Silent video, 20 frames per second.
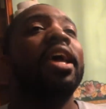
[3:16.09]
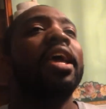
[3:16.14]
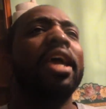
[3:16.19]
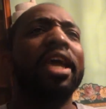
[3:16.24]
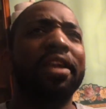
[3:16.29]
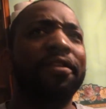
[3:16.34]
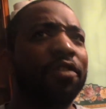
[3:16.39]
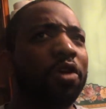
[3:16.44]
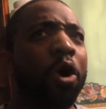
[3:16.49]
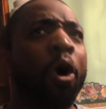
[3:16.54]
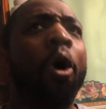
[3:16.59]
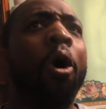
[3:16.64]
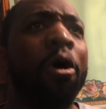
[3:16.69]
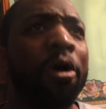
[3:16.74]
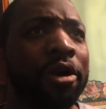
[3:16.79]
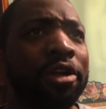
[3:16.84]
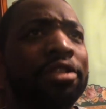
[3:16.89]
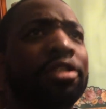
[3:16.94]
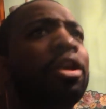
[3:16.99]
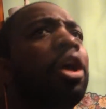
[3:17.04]
And of
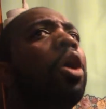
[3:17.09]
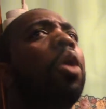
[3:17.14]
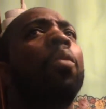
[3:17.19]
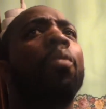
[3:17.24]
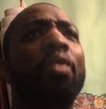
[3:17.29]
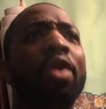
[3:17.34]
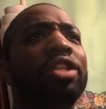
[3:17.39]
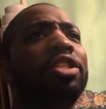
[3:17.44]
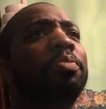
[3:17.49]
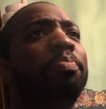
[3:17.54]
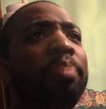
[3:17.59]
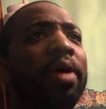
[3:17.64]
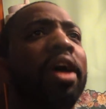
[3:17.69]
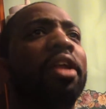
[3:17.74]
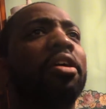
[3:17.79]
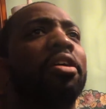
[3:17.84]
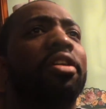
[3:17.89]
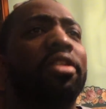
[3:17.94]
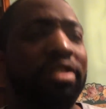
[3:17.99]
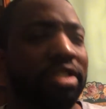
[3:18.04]
course, what's
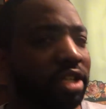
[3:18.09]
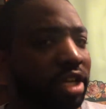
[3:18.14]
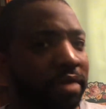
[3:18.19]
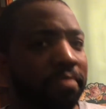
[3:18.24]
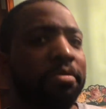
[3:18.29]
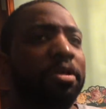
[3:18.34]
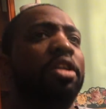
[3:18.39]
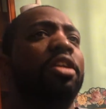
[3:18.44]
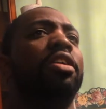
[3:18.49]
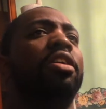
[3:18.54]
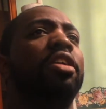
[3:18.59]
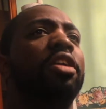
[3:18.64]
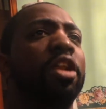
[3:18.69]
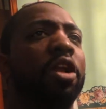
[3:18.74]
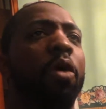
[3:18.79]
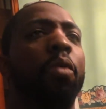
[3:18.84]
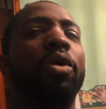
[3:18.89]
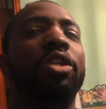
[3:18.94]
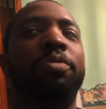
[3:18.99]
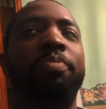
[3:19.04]
better to be, you
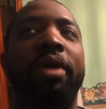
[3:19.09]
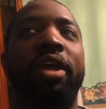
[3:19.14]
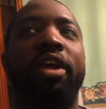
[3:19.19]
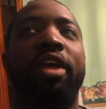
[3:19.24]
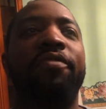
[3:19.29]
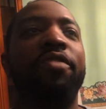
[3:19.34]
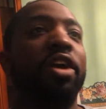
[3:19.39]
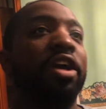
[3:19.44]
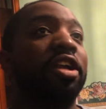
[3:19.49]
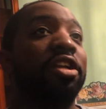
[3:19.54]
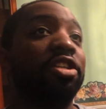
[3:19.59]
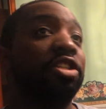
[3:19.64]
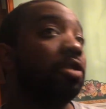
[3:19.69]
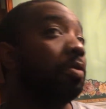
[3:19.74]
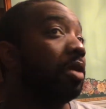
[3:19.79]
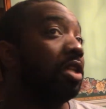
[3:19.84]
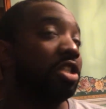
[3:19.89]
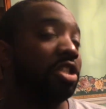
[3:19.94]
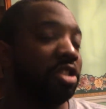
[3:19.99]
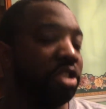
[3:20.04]
know, what's better, if you're gonna
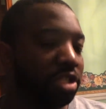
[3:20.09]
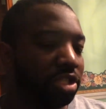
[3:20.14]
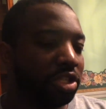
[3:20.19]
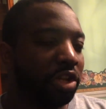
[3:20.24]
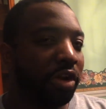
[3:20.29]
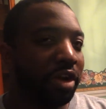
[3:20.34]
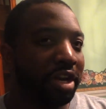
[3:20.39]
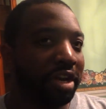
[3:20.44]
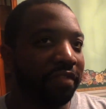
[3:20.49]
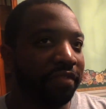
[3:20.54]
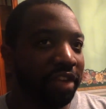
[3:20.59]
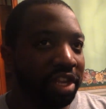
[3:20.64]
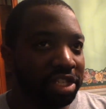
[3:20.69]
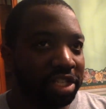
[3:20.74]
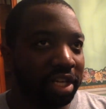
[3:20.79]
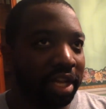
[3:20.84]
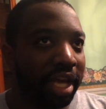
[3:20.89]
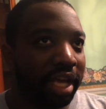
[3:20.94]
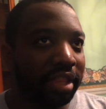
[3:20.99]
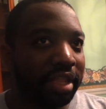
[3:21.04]
start a
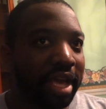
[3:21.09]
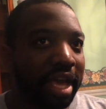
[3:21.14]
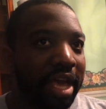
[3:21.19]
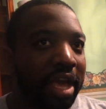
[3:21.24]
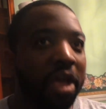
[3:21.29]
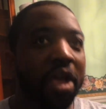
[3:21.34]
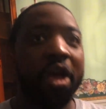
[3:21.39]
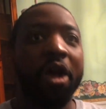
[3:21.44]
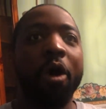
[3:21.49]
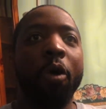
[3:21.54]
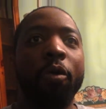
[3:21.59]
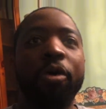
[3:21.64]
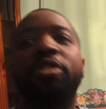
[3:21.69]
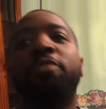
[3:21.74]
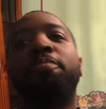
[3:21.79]
division like that, what's